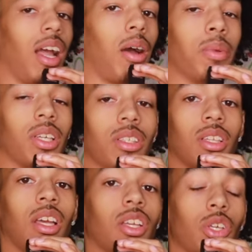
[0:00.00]
I mean,
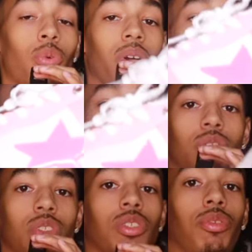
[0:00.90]
you wearing this
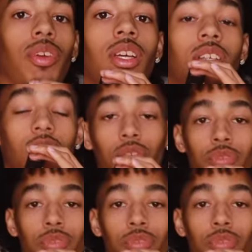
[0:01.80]
shoe on your feet and your